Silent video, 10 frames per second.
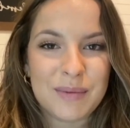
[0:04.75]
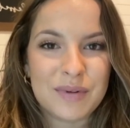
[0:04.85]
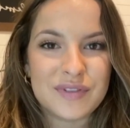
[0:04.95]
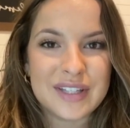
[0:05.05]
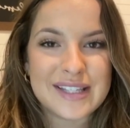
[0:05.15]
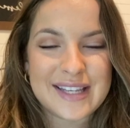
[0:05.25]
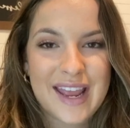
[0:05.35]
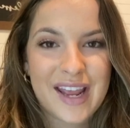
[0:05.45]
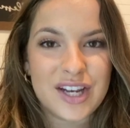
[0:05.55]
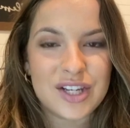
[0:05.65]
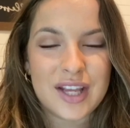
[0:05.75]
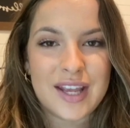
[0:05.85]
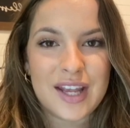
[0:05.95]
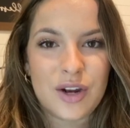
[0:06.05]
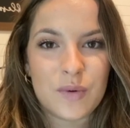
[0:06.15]
I'm a real estate agent
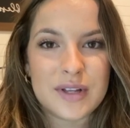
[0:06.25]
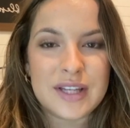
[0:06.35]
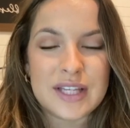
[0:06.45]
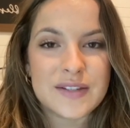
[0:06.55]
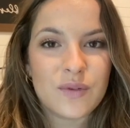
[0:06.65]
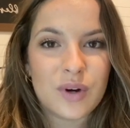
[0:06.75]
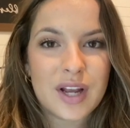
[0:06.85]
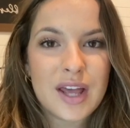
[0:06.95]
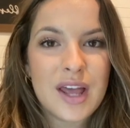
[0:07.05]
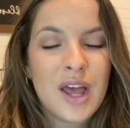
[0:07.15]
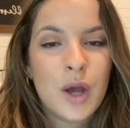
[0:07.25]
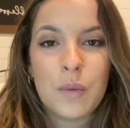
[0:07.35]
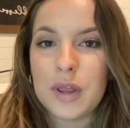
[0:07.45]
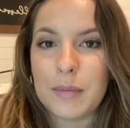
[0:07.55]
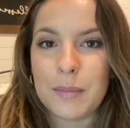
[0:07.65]
in Northeast Florida
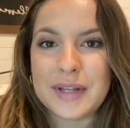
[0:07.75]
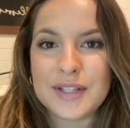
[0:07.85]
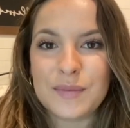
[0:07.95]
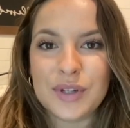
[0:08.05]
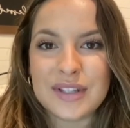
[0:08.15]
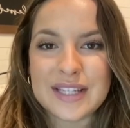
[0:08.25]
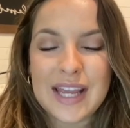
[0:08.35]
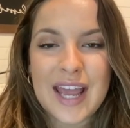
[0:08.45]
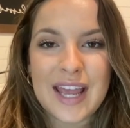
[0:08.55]
with Momentum Realty,